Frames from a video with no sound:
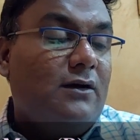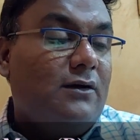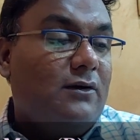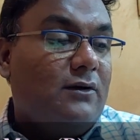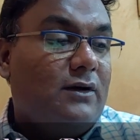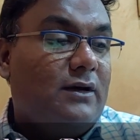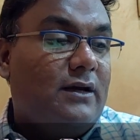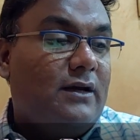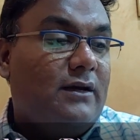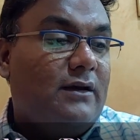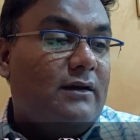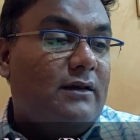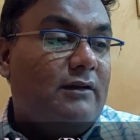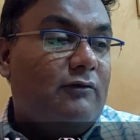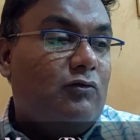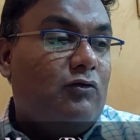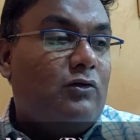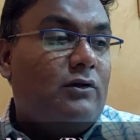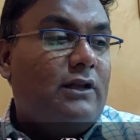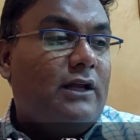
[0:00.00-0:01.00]
Okay,
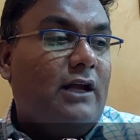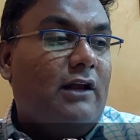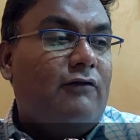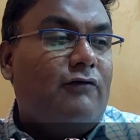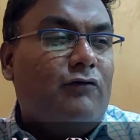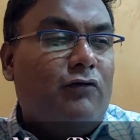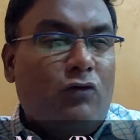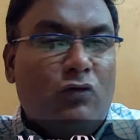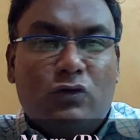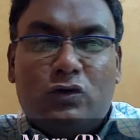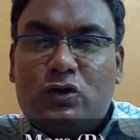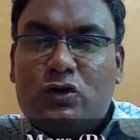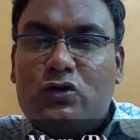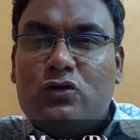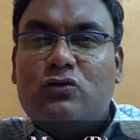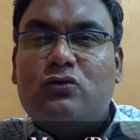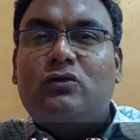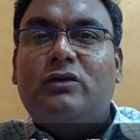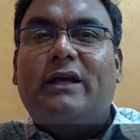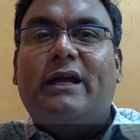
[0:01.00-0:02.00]
they can force
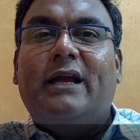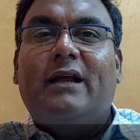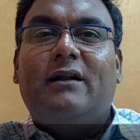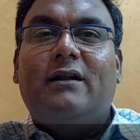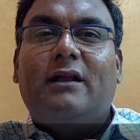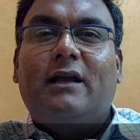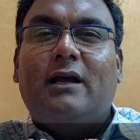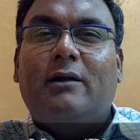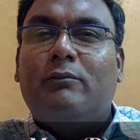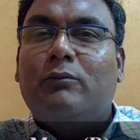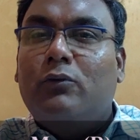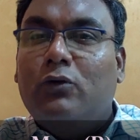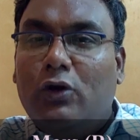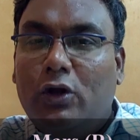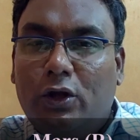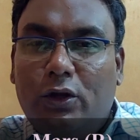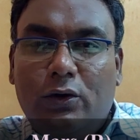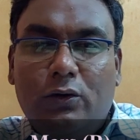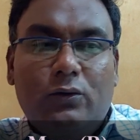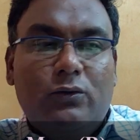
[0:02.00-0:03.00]
you, they can
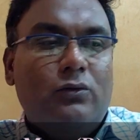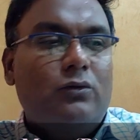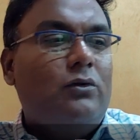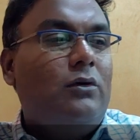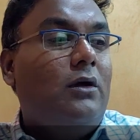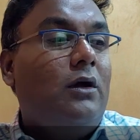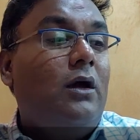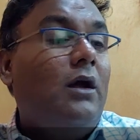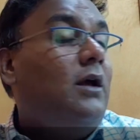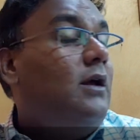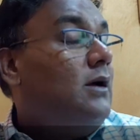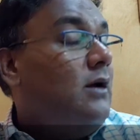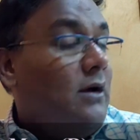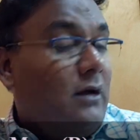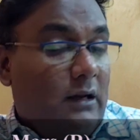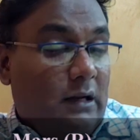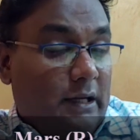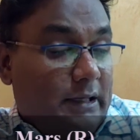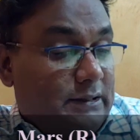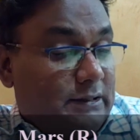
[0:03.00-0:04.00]
bully you.
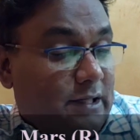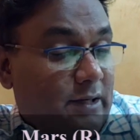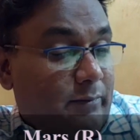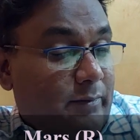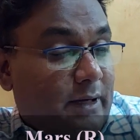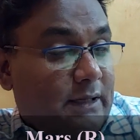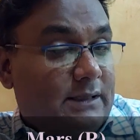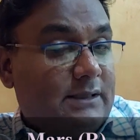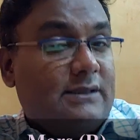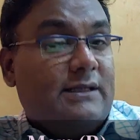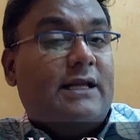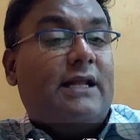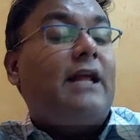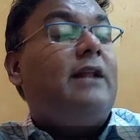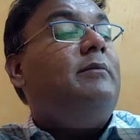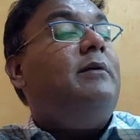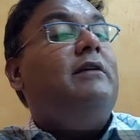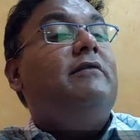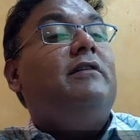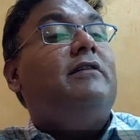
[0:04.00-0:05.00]
In extreme cases, there
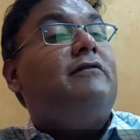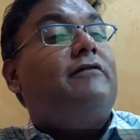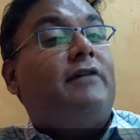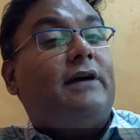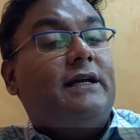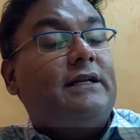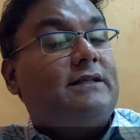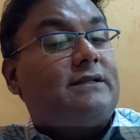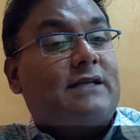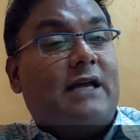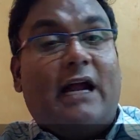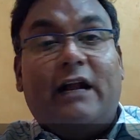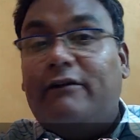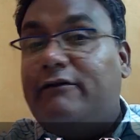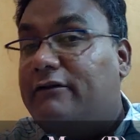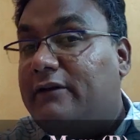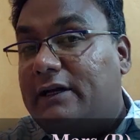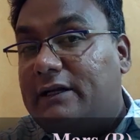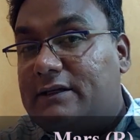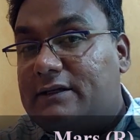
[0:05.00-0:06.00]
can be even fights, hand
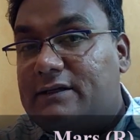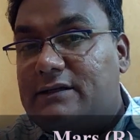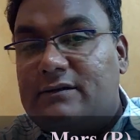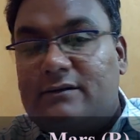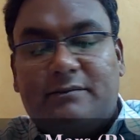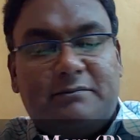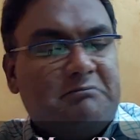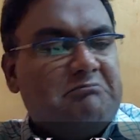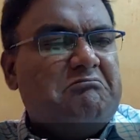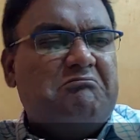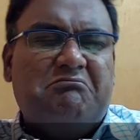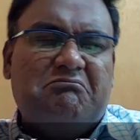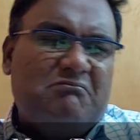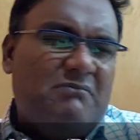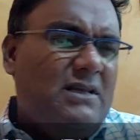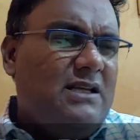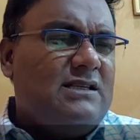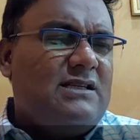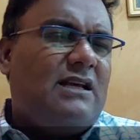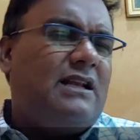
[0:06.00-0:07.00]
fights.
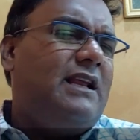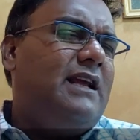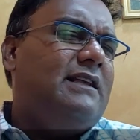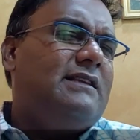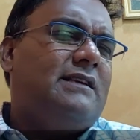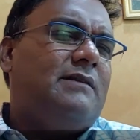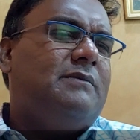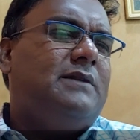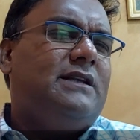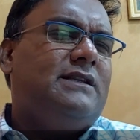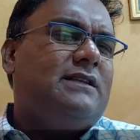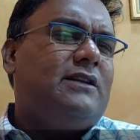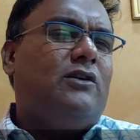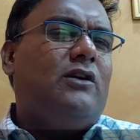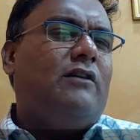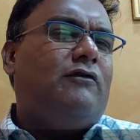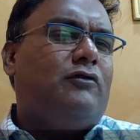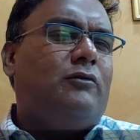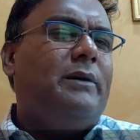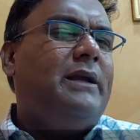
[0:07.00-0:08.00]
These are some things that you
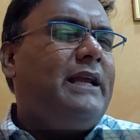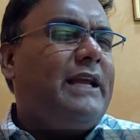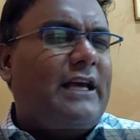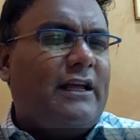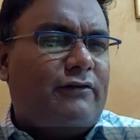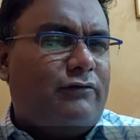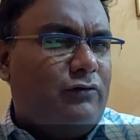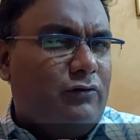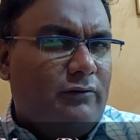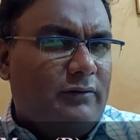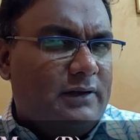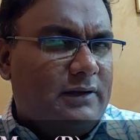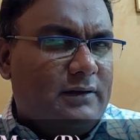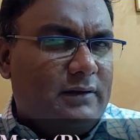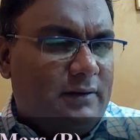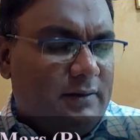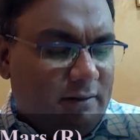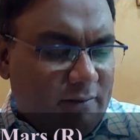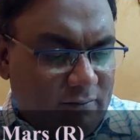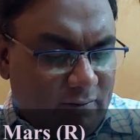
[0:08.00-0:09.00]
have to be careful with,
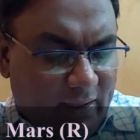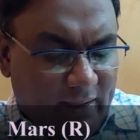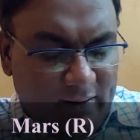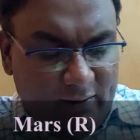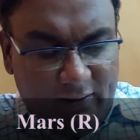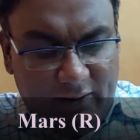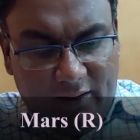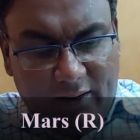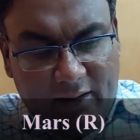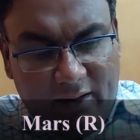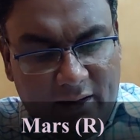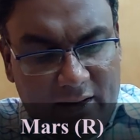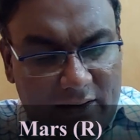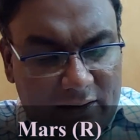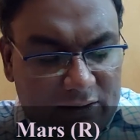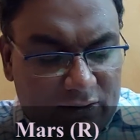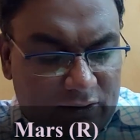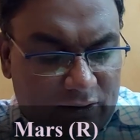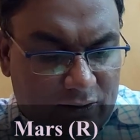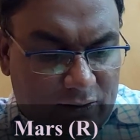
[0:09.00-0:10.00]
right?
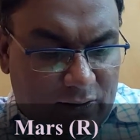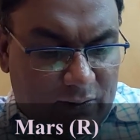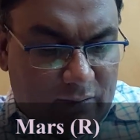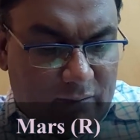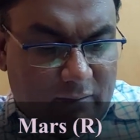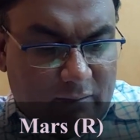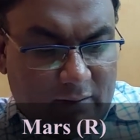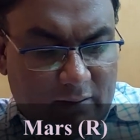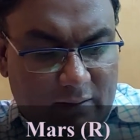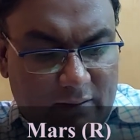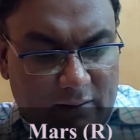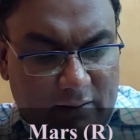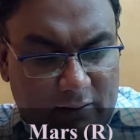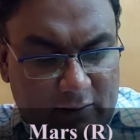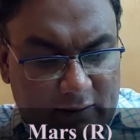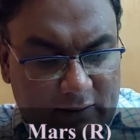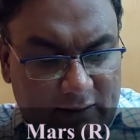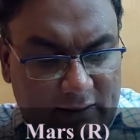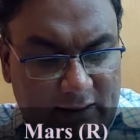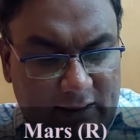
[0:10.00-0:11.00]
So
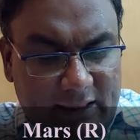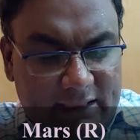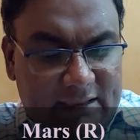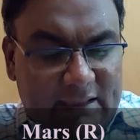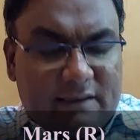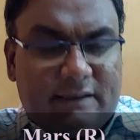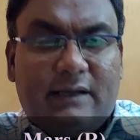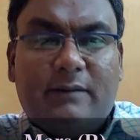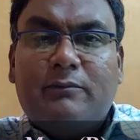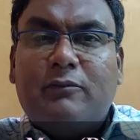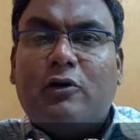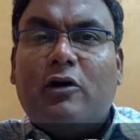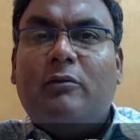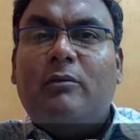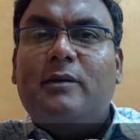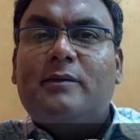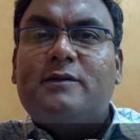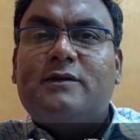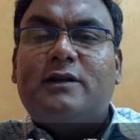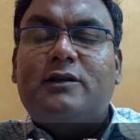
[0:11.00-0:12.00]
these are some
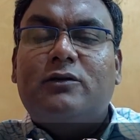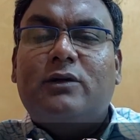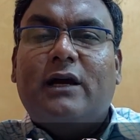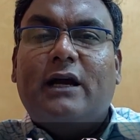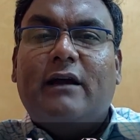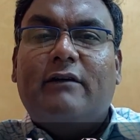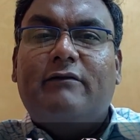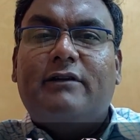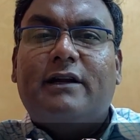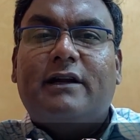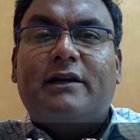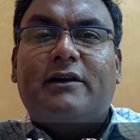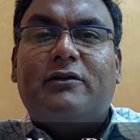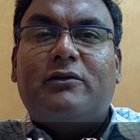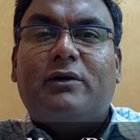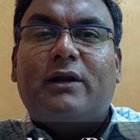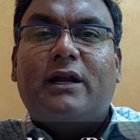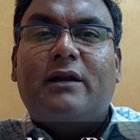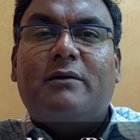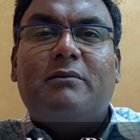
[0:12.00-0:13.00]
problems when you have a
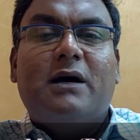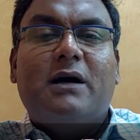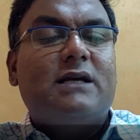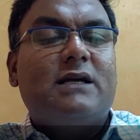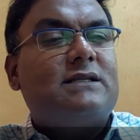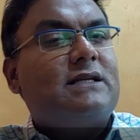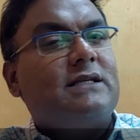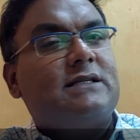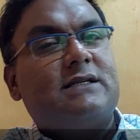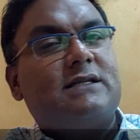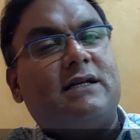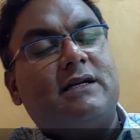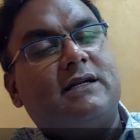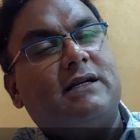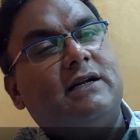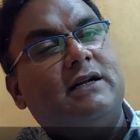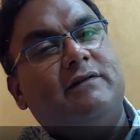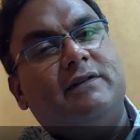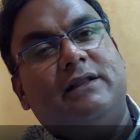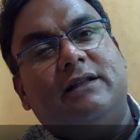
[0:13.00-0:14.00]
retrograde Mars gets
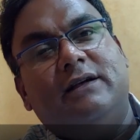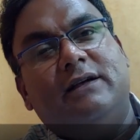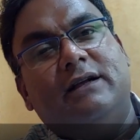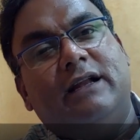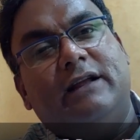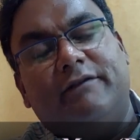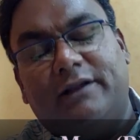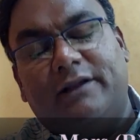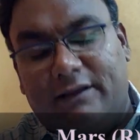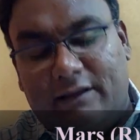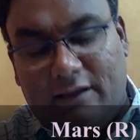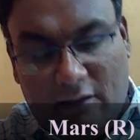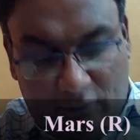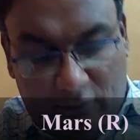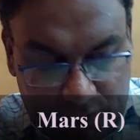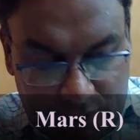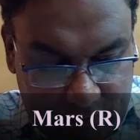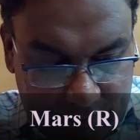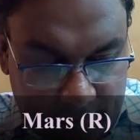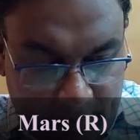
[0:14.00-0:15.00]
connected with the 11th
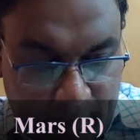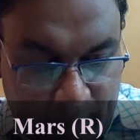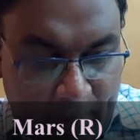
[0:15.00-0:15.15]
house.